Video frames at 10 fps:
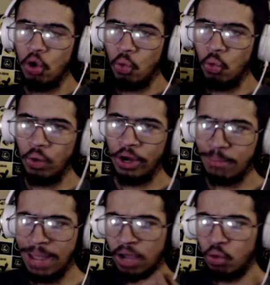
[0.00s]

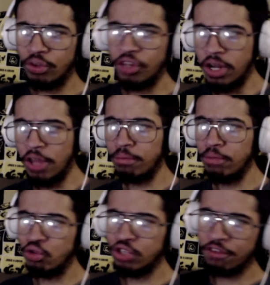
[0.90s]
We're back with another
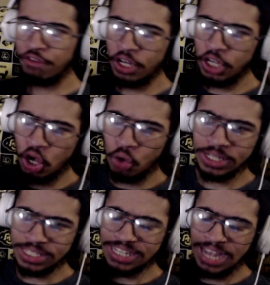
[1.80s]
music video.
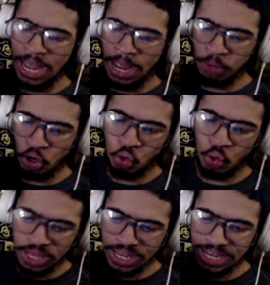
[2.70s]
This time
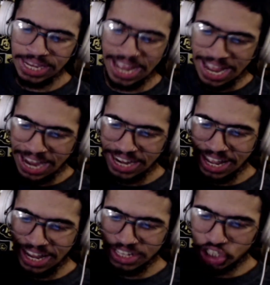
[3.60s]
we got
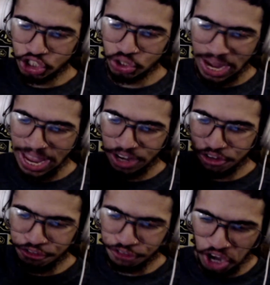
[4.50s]
a
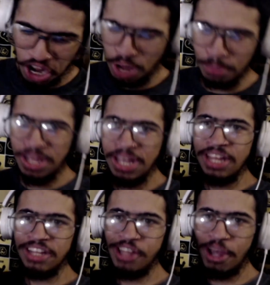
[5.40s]
track from
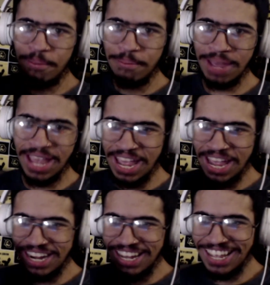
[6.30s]
the
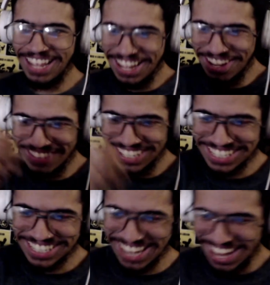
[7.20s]
man
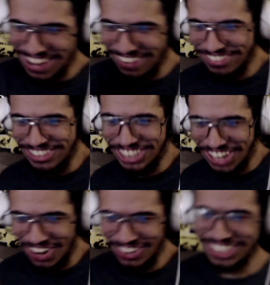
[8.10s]
himself,
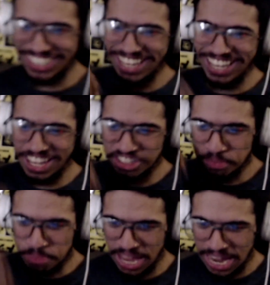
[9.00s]
Joji. It's
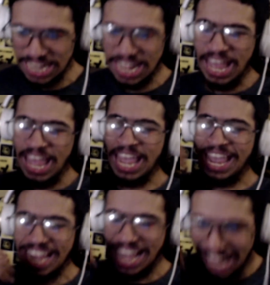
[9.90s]
been
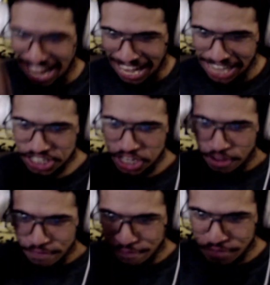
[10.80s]
a hot,
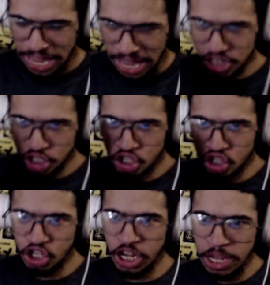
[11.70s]
fat,
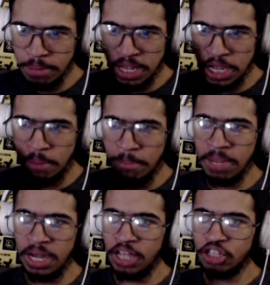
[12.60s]
steamy
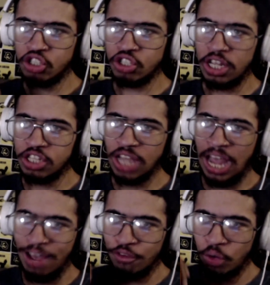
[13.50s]
minute since
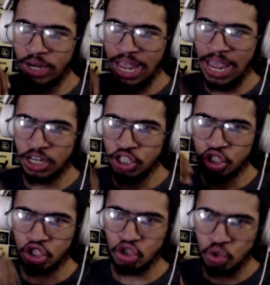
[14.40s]
I've
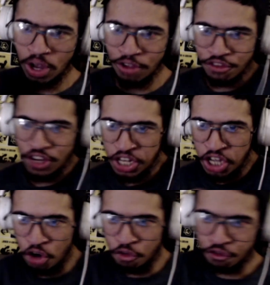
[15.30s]
reacted to a
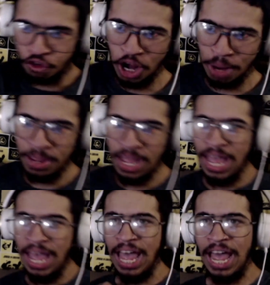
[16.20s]
video from
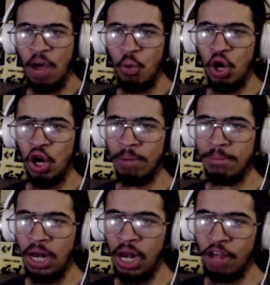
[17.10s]
our
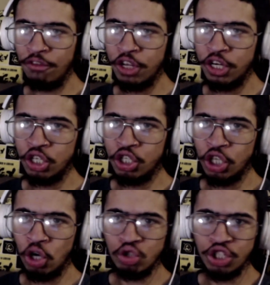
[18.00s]
beloved
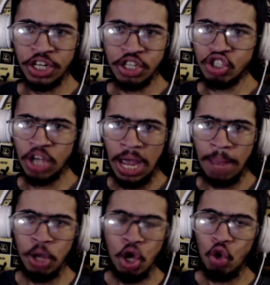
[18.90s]
Joji. This
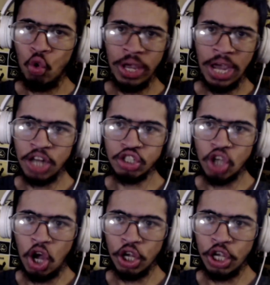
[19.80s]
time we got a
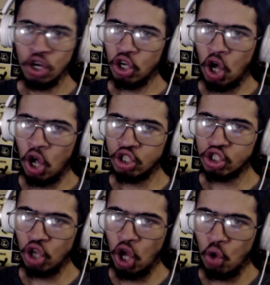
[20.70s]
song here called
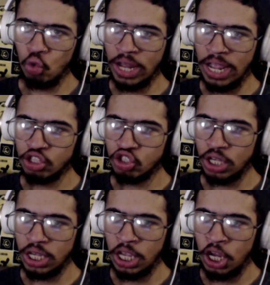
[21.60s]
Slow
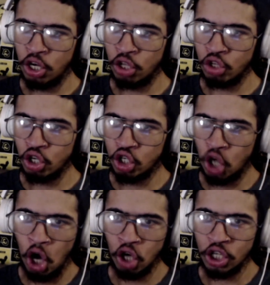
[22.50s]
Dancing in the
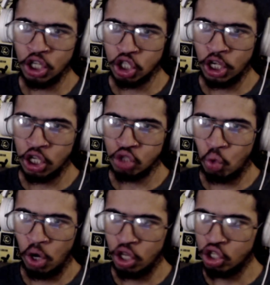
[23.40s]
Dark. This is
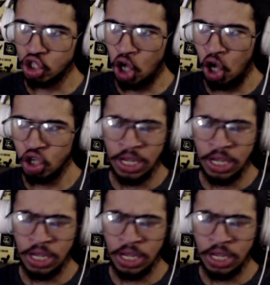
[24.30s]
one of the songs